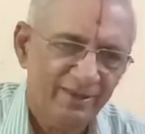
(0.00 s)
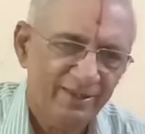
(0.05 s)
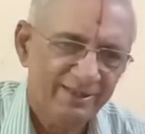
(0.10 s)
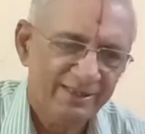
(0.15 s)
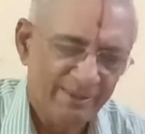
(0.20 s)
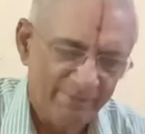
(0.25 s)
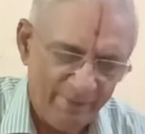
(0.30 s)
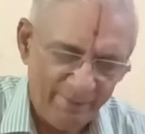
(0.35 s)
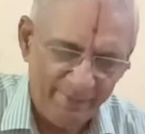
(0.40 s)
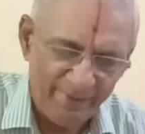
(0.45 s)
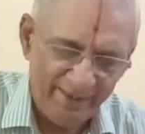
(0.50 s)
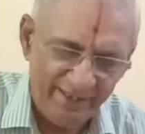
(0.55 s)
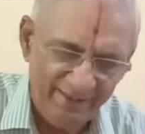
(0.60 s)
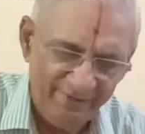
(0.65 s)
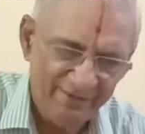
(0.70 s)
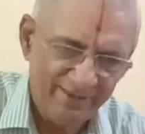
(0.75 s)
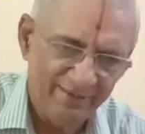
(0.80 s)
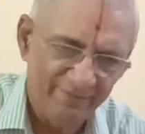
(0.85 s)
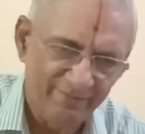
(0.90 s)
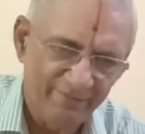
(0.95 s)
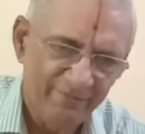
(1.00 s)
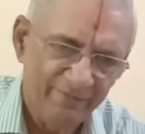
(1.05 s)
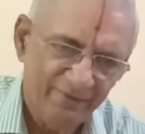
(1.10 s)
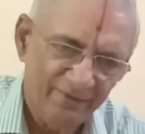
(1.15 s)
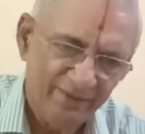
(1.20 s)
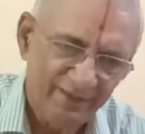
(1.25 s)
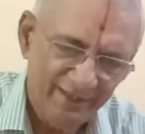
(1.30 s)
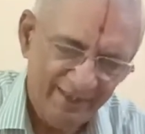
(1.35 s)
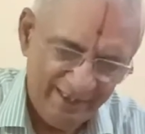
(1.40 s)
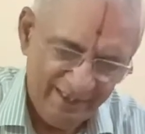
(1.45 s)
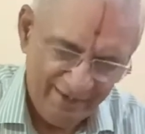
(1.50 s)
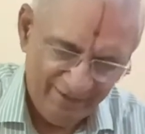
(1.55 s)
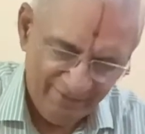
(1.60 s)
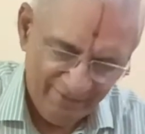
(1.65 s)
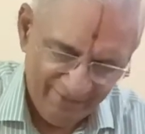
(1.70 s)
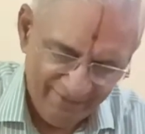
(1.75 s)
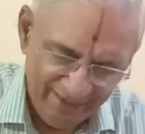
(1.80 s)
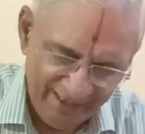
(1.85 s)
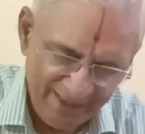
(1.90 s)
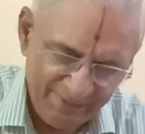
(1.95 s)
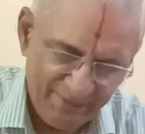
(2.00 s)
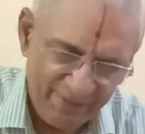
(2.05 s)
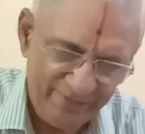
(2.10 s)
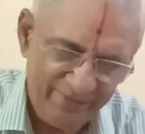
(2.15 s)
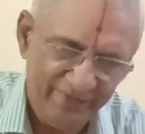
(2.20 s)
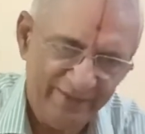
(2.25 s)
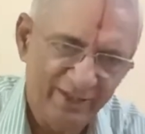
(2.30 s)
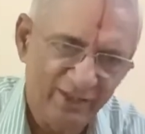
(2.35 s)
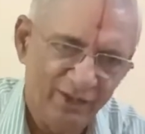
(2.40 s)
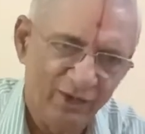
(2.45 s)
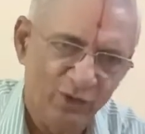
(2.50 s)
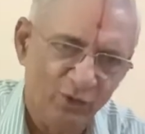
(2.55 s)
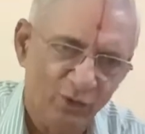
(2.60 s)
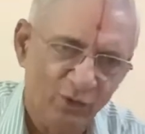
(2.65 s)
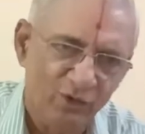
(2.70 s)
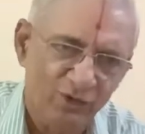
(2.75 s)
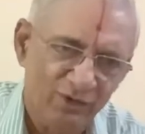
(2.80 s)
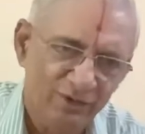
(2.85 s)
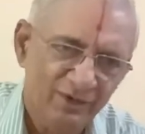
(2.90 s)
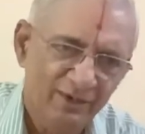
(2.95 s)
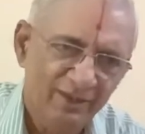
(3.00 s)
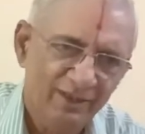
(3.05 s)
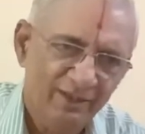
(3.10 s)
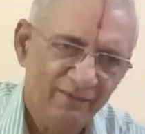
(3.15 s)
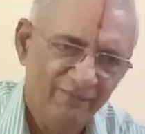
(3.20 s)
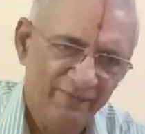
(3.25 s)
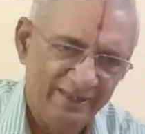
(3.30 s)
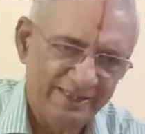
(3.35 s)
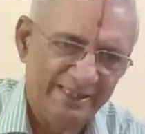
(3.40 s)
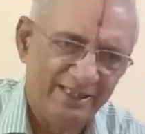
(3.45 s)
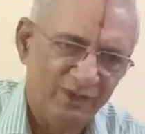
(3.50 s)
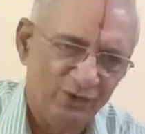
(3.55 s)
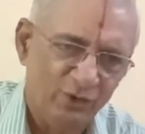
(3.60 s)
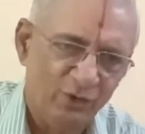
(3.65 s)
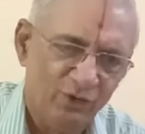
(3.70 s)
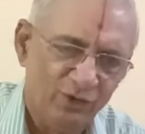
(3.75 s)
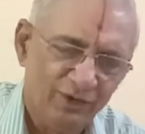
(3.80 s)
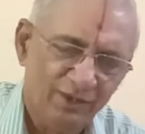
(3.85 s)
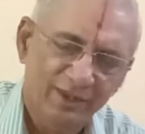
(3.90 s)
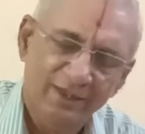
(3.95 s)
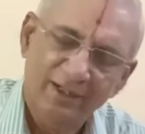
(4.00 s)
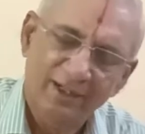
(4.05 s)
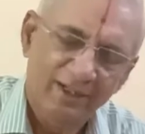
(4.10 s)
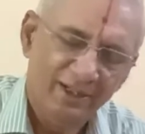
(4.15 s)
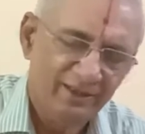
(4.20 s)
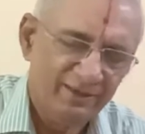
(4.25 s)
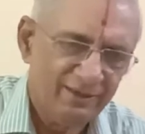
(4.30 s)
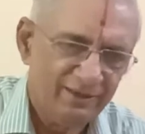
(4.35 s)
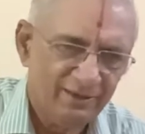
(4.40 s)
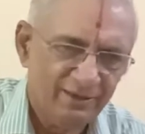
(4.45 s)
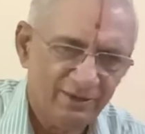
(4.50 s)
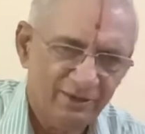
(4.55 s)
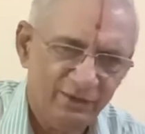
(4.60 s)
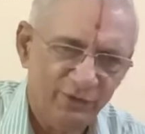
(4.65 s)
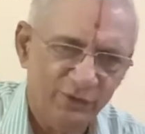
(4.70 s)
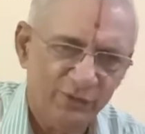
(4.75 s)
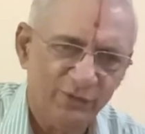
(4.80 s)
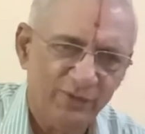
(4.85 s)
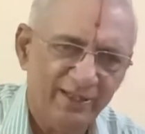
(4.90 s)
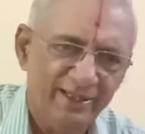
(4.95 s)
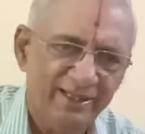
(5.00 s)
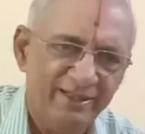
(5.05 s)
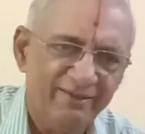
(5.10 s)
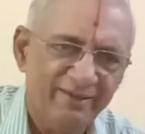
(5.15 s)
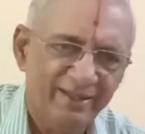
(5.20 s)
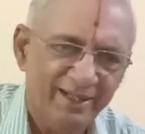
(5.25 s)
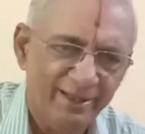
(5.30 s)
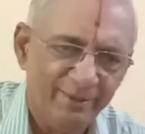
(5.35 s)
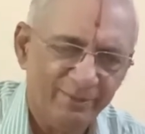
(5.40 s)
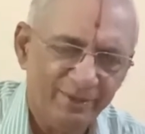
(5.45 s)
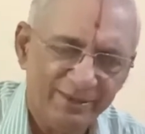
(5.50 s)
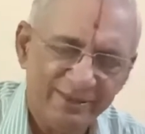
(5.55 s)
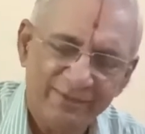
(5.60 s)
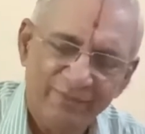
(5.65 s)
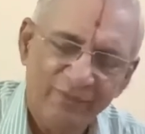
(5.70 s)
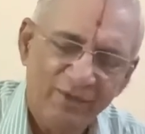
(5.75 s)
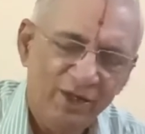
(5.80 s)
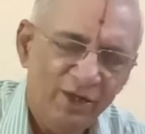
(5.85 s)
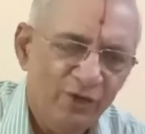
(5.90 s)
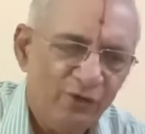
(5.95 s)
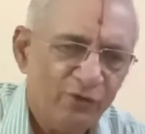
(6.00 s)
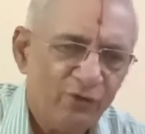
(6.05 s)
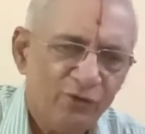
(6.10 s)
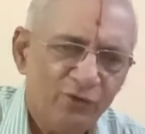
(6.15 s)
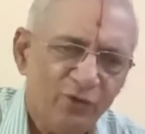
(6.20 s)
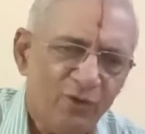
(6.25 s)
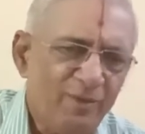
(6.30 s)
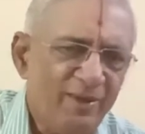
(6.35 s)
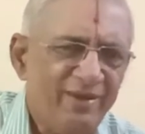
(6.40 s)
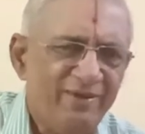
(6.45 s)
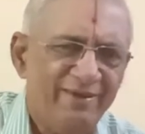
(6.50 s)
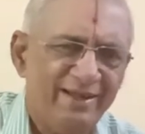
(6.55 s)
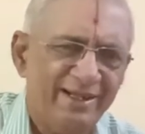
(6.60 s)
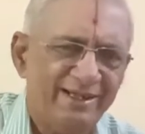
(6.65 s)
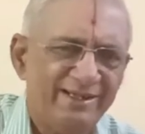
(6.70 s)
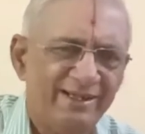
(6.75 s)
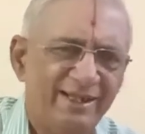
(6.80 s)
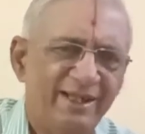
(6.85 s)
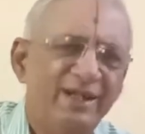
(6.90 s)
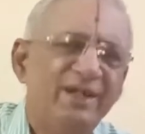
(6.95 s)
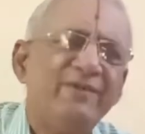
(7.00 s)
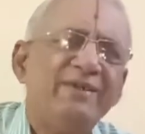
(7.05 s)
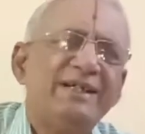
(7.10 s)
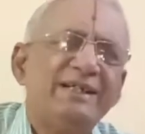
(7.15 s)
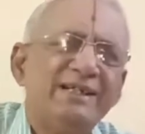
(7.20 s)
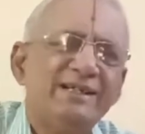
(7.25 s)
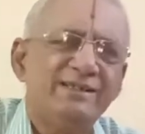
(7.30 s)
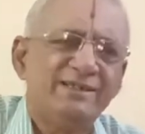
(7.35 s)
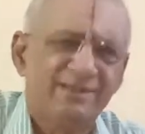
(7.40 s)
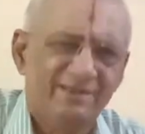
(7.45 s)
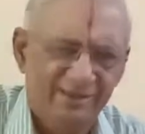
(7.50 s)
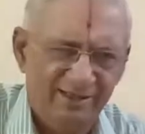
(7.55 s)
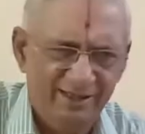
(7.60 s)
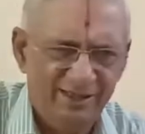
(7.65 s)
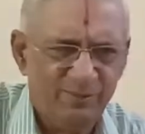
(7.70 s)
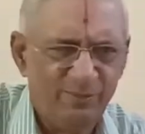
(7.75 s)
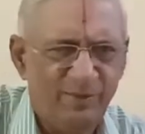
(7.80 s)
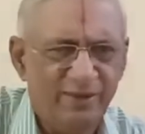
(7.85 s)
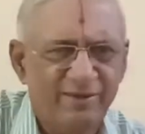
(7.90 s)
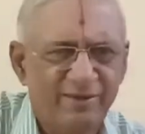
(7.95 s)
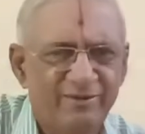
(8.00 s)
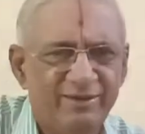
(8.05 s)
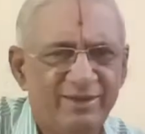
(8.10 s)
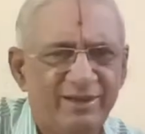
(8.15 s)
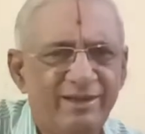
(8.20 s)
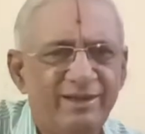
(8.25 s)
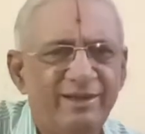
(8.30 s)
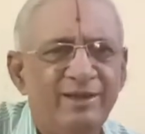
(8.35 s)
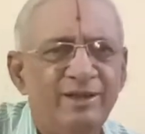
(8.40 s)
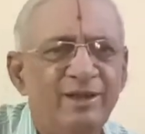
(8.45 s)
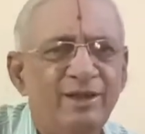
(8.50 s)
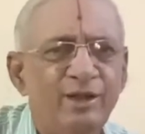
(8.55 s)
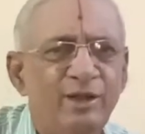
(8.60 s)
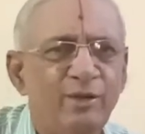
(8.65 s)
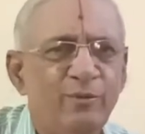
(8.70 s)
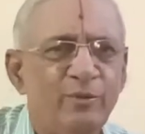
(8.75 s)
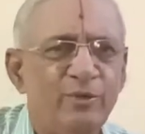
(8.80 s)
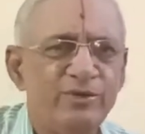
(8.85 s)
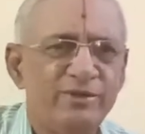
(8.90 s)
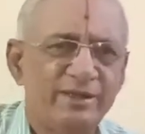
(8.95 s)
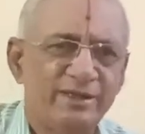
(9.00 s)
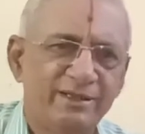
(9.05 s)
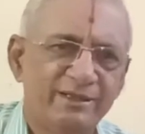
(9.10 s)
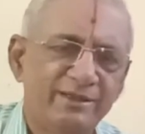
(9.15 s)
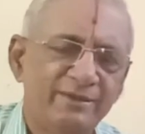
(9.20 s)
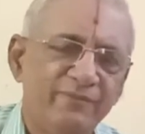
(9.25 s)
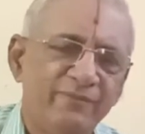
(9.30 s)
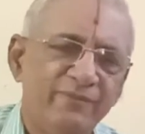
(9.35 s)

Some people leave some very specific note, fixed note, and use only the variables. So many variations. Innovations is part of the music.